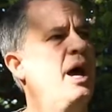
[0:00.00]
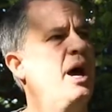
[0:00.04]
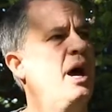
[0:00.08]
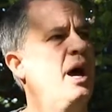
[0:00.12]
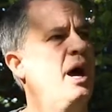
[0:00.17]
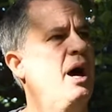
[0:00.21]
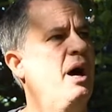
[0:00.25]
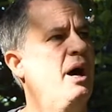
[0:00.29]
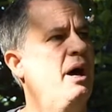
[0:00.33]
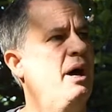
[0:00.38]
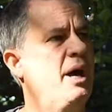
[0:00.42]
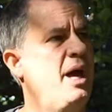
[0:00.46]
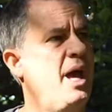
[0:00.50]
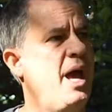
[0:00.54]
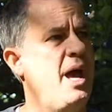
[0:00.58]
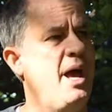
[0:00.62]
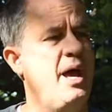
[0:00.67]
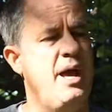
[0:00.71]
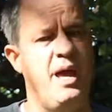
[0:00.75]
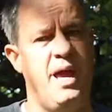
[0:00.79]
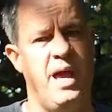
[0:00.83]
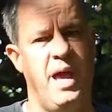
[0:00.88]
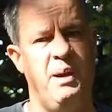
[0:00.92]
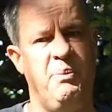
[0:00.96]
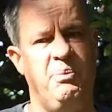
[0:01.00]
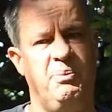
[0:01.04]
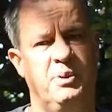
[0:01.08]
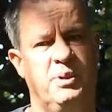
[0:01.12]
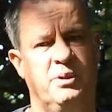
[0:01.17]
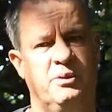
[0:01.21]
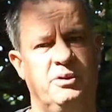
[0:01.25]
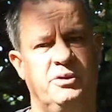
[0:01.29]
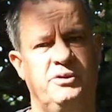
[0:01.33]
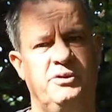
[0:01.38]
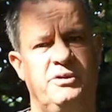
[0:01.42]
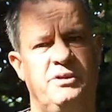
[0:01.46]
uh,
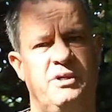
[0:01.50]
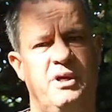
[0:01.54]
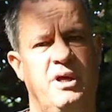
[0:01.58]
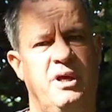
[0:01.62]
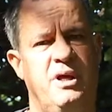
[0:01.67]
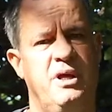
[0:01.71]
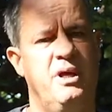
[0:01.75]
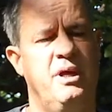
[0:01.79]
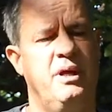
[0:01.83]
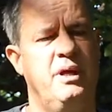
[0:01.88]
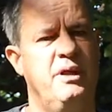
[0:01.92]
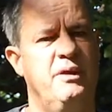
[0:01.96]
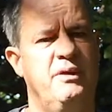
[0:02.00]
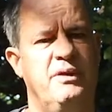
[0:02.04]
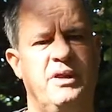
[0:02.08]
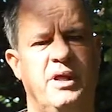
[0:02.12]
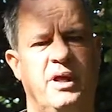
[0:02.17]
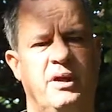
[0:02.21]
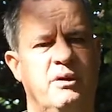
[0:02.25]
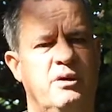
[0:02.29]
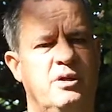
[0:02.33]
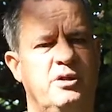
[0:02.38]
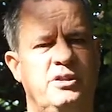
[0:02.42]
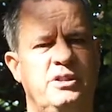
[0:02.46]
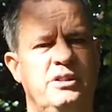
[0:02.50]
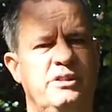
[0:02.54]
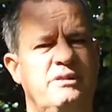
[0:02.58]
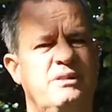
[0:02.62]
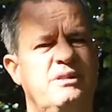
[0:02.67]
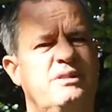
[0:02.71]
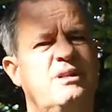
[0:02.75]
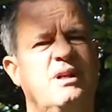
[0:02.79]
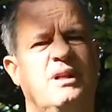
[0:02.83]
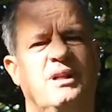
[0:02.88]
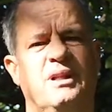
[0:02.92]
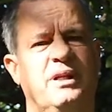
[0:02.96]
apples that are
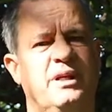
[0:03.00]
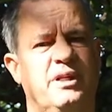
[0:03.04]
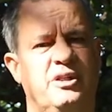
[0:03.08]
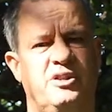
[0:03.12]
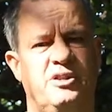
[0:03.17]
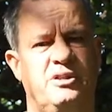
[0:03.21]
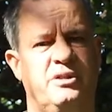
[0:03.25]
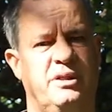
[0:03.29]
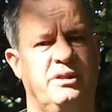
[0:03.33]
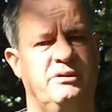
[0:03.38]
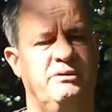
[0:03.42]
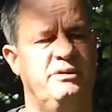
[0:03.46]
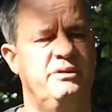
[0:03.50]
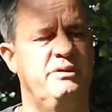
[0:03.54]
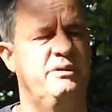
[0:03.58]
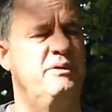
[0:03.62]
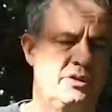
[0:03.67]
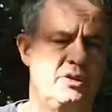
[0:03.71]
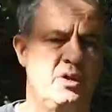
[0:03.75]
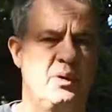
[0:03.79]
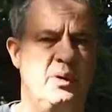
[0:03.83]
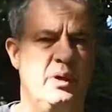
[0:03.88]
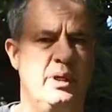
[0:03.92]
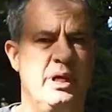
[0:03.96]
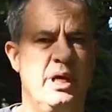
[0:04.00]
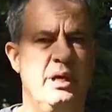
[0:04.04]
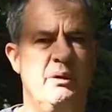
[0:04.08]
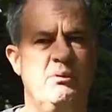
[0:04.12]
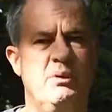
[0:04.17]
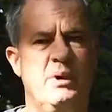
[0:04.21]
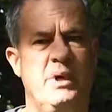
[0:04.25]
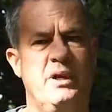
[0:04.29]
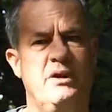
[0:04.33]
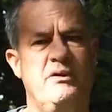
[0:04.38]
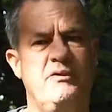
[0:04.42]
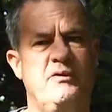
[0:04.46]
just delicious. So to get
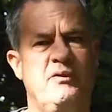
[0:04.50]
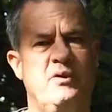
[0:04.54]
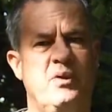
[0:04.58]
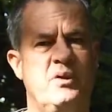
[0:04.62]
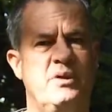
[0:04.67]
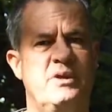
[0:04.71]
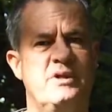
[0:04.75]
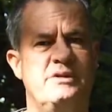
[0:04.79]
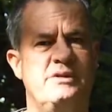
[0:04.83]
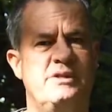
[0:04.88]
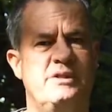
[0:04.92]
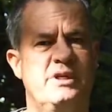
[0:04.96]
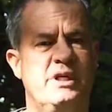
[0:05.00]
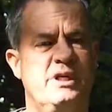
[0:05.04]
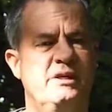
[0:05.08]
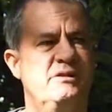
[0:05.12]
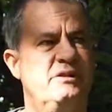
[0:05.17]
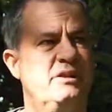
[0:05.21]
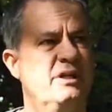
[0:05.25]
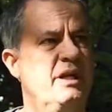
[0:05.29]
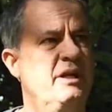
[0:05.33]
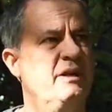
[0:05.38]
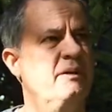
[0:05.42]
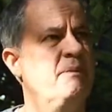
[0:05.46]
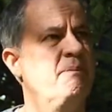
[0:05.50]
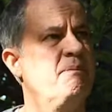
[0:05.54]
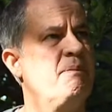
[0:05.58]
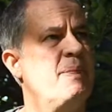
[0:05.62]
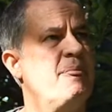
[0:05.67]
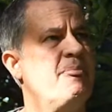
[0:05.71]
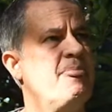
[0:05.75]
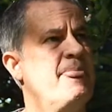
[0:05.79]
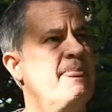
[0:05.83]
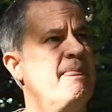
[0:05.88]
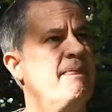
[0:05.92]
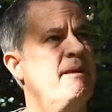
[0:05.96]
ready for the season,
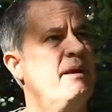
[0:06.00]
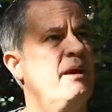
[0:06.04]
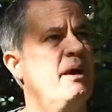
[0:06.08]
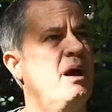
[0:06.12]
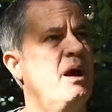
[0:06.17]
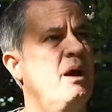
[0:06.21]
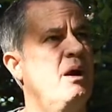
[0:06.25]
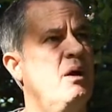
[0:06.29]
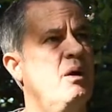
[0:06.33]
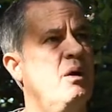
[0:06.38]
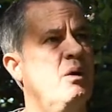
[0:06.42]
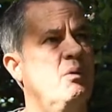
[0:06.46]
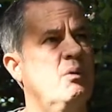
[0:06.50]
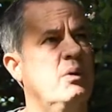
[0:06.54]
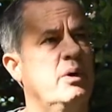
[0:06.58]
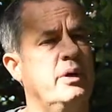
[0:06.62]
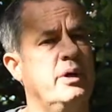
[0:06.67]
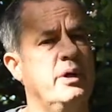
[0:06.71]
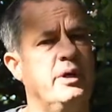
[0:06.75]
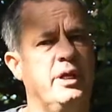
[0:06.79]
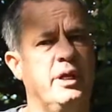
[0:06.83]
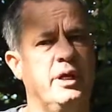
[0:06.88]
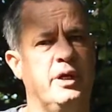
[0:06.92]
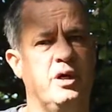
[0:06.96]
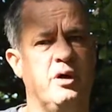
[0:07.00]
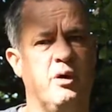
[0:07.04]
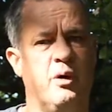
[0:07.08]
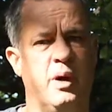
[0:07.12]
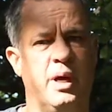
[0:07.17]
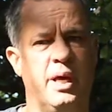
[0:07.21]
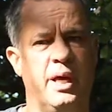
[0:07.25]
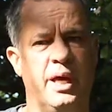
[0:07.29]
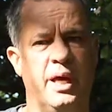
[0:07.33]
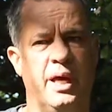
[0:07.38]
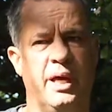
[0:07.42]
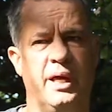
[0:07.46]
going to
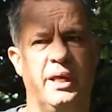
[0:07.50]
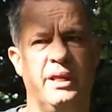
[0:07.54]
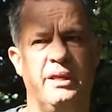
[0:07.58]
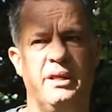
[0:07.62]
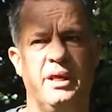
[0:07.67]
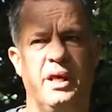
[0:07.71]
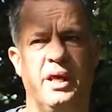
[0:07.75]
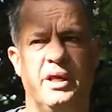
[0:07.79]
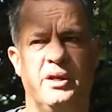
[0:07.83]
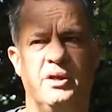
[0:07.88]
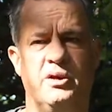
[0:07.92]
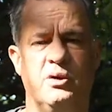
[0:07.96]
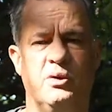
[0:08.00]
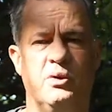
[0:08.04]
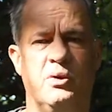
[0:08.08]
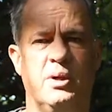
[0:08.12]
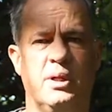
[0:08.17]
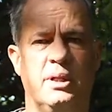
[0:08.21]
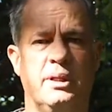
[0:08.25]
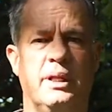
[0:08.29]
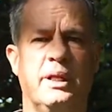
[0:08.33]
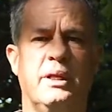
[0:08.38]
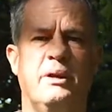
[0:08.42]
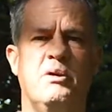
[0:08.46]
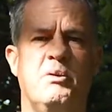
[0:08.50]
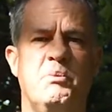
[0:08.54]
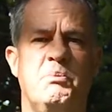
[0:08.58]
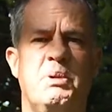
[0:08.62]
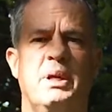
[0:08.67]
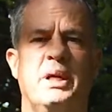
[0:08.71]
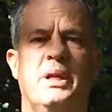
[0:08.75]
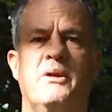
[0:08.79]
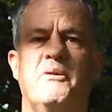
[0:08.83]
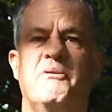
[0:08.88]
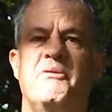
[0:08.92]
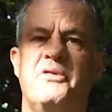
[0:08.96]
go ahead and do a little
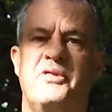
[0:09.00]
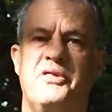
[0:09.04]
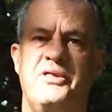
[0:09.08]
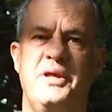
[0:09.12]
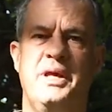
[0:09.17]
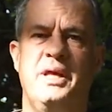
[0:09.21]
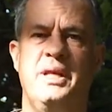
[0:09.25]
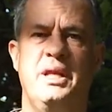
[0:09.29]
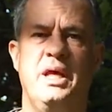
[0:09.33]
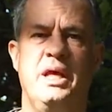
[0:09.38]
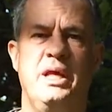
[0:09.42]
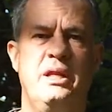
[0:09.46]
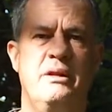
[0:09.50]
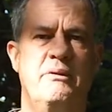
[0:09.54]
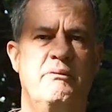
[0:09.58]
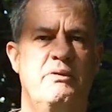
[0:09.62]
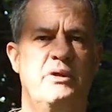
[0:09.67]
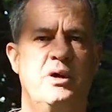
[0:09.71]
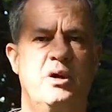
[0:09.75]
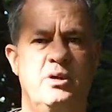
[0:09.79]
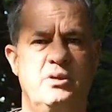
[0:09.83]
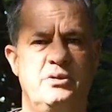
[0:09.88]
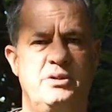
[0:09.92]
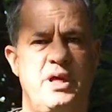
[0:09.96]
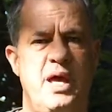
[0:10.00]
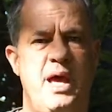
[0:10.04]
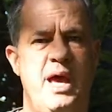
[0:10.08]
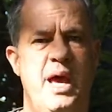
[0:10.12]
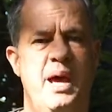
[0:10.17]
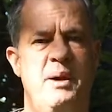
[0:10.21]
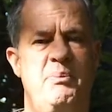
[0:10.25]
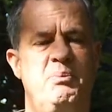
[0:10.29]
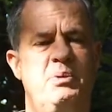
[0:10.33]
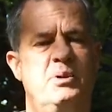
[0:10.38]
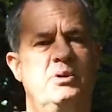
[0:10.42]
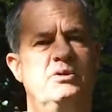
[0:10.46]
bit of thinning of those
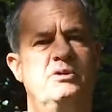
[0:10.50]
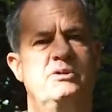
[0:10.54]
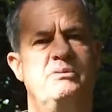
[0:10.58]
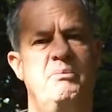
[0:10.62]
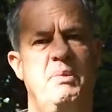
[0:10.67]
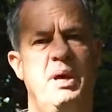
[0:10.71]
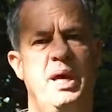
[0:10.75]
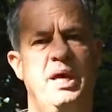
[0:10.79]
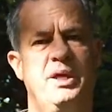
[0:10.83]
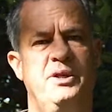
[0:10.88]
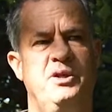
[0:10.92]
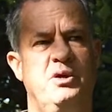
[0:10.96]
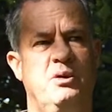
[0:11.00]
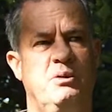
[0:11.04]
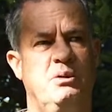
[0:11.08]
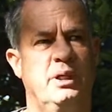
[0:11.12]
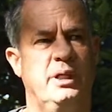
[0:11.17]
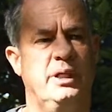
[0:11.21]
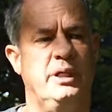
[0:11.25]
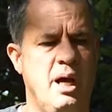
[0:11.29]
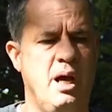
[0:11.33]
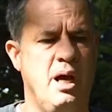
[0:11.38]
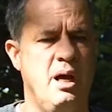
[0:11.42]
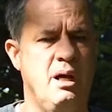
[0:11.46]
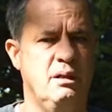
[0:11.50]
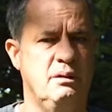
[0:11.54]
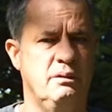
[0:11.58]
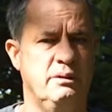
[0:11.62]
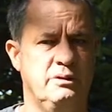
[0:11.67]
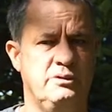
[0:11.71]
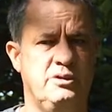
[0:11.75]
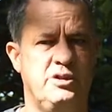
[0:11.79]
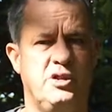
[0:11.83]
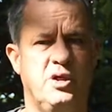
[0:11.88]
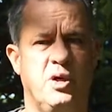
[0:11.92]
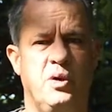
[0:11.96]
apples manually.
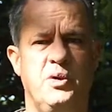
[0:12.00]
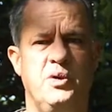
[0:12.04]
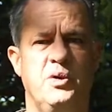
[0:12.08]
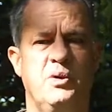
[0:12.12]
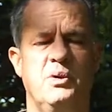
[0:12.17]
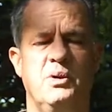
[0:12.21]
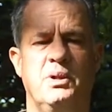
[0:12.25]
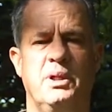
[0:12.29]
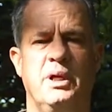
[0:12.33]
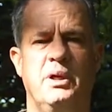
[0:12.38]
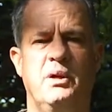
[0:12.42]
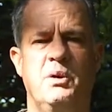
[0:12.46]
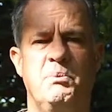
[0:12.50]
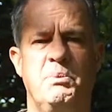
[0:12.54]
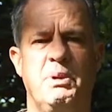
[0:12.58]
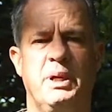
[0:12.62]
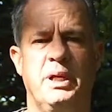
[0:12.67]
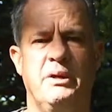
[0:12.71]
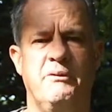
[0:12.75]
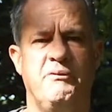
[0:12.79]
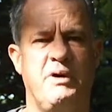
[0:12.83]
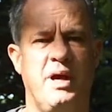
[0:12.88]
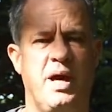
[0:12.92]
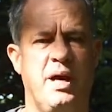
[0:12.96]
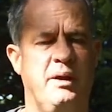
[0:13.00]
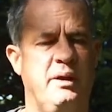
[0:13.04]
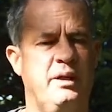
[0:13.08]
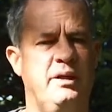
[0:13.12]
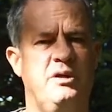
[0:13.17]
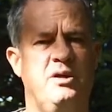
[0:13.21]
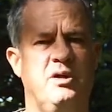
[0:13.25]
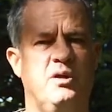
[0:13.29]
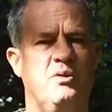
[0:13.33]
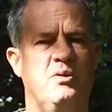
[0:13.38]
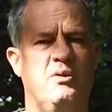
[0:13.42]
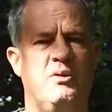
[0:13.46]
I'll show you a little bit of how to
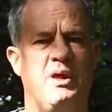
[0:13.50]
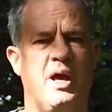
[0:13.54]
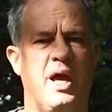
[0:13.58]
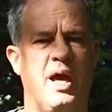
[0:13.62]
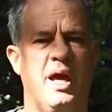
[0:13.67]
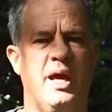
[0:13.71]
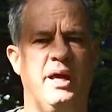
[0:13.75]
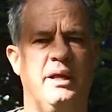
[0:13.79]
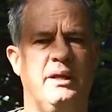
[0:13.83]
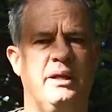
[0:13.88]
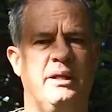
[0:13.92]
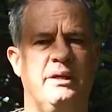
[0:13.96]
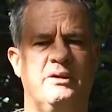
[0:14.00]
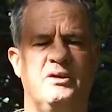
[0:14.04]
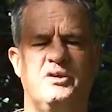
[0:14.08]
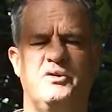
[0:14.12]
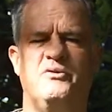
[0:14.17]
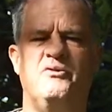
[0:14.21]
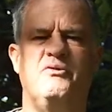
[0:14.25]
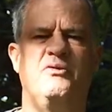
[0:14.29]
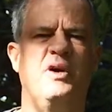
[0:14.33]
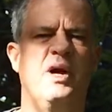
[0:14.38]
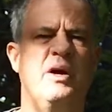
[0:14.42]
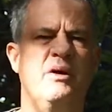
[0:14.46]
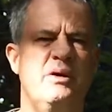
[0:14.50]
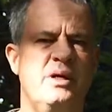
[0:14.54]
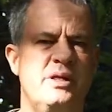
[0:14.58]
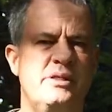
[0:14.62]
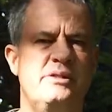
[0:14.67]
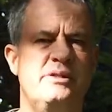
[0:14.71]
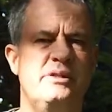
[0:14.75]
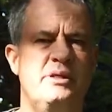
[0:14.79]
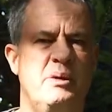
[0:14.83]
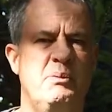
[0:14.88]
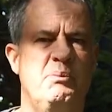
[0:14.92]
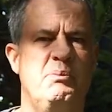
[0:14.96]
do that. It's very
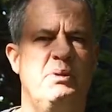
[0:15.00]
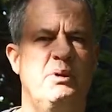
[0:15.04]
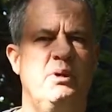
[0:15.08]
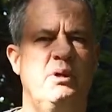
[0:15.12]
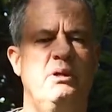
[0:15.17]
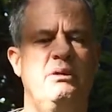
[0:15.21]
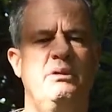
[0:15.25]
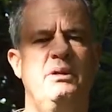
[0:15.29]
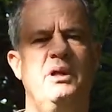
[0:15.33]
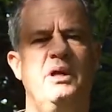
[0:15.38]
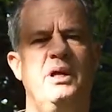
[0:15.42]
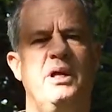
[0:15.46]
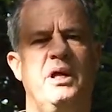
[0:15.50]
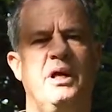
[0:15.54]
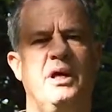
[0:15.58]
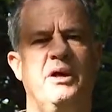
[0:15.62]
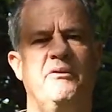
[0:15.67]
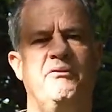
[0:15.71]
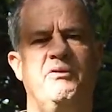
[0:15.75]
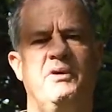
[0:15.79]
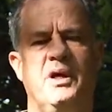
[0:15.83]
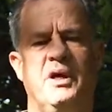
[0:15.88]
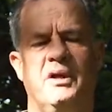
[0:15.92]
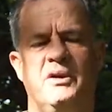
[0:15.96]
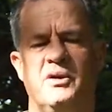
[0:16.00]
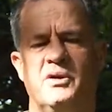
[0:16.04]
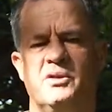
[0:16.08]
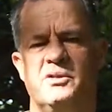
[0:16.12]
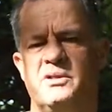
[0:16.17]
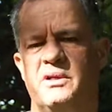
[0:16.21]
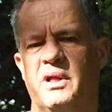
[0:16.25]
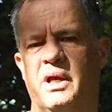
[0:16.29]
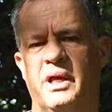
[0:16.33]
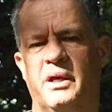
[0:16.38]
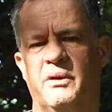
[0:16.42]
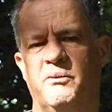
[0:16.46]
simple if you
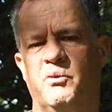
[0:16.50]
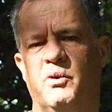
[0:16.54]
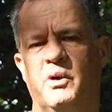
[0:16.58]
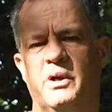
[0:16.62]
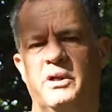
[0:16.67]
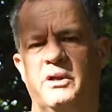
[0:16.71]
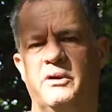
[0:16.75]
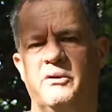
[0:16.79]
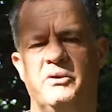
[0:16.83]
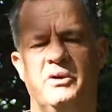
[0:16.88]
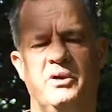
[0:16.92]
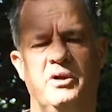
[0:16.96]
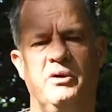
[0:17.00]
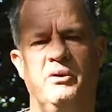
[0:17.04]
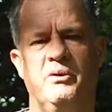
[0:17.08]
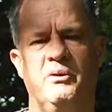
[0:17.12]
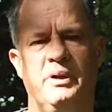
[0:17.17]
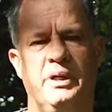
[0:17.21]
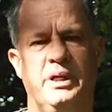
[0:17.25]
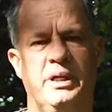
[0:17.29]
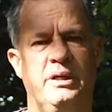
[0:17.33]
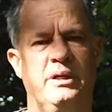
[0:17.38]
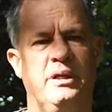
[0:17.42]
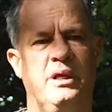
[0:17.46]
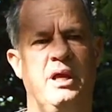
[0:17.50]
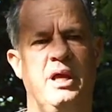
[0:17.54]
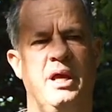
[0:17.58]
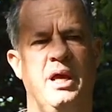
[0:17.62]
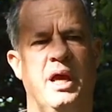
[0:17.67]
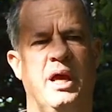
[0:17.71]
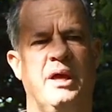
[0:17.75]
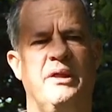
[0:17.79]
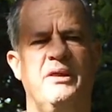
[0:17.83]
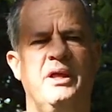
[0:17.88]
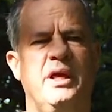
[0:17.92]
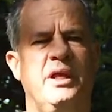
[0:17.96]
understand what you're doing.
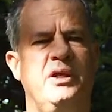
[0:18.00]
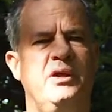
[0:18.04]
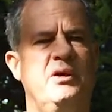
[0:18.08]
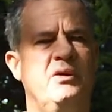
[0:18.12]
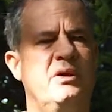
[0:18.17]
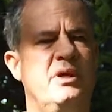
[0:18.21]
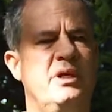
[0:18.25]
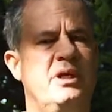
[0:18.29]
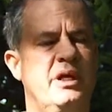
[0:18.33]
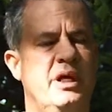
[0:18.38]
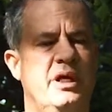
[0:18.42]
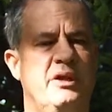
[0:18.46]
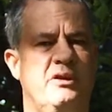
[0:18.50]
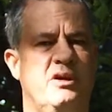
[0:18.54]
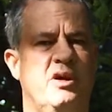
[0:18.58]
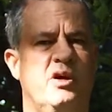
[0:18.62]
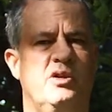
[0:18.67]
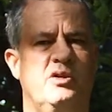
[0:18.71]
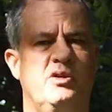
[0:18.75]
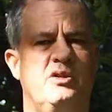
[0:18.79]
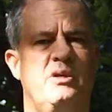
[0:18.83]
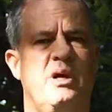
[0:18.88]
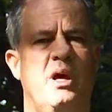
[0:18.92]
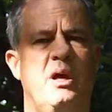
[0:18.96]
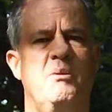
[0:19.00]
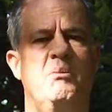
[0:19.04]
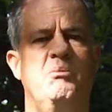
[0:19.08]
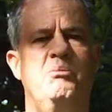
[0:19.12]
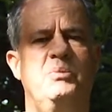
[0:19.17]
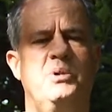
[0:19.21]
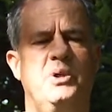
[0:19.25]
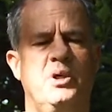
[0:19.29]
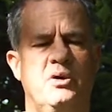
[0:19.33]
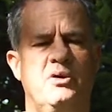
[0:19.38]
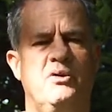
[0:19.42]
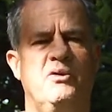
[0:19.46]
And then you can get those
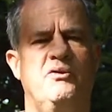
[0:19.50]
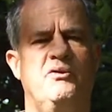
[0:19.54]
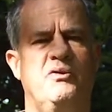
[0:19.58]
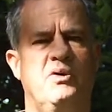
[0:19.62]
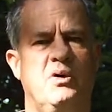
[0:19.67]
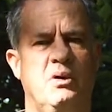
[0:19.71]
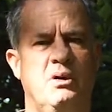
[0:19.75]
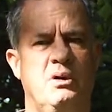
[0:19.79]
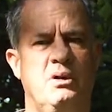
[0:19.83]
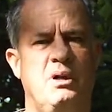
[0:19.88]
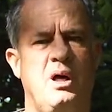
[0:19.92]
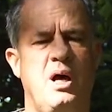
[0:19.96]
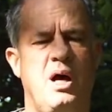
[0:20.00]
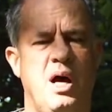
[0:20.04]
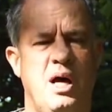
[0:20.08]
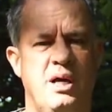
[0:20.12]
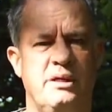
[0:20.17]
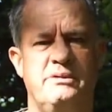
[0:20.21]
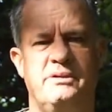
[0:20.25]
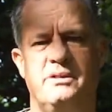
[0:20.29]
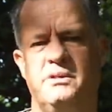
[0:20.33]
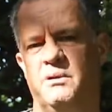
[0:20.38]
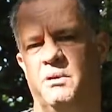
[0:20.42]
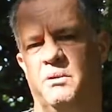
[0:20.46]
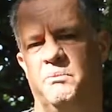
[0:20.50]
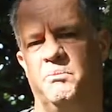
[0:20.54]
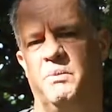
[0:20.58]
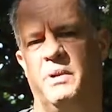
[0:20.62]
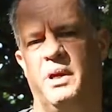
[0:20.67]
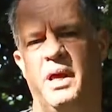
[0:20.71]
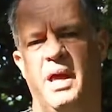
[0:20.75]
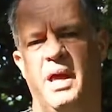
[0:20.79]
beautiful, awesome